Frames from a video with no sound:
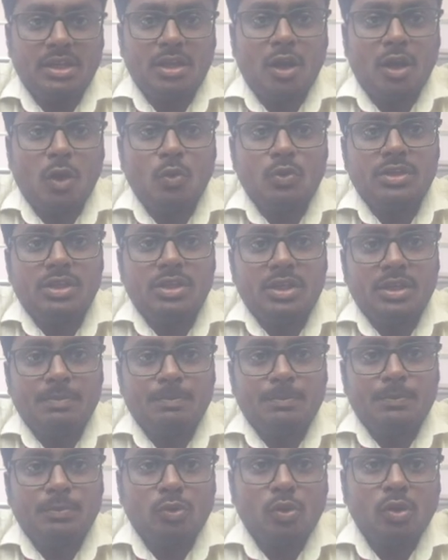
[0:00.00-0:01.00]
see
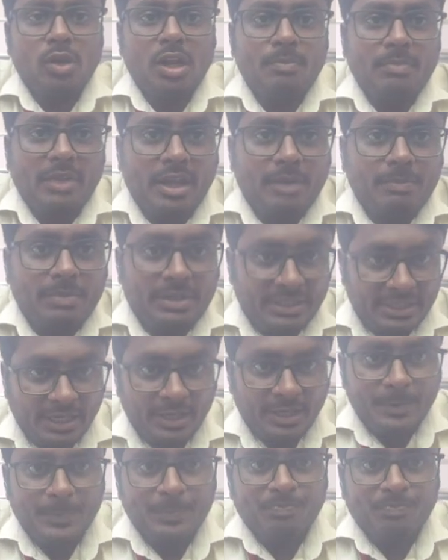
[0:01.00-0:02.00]
how the program
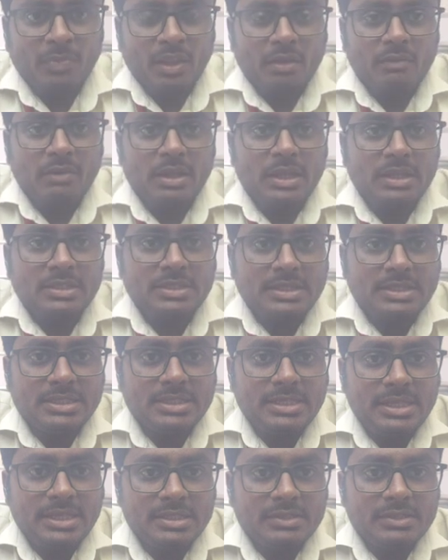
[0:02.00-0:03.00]
can be done.
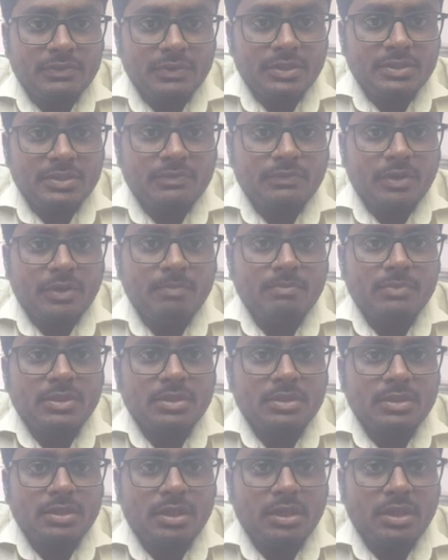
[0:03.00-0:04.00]
Whereas CS is
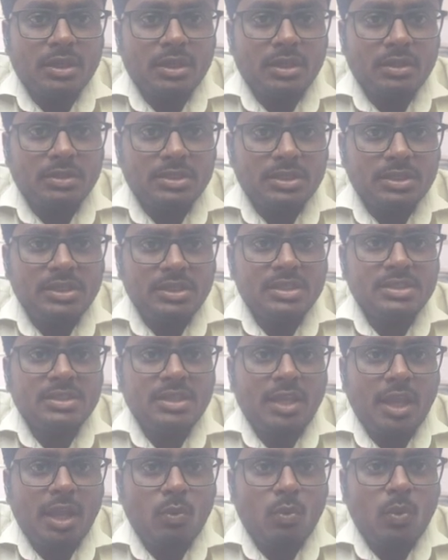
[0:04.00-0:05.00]
from
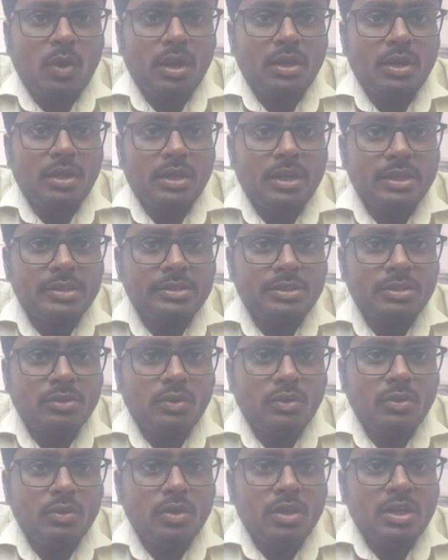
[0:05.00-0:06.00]
CS A1
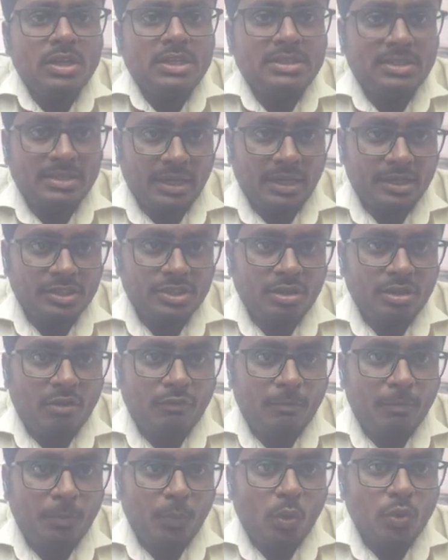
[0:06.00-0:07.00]
A0
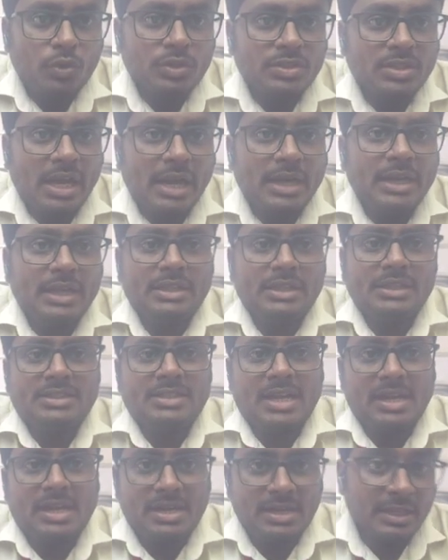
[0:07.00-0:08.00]
selection of ports
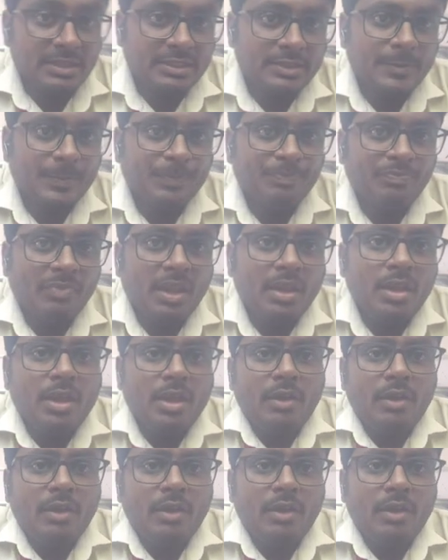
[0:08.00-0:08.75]
and its address,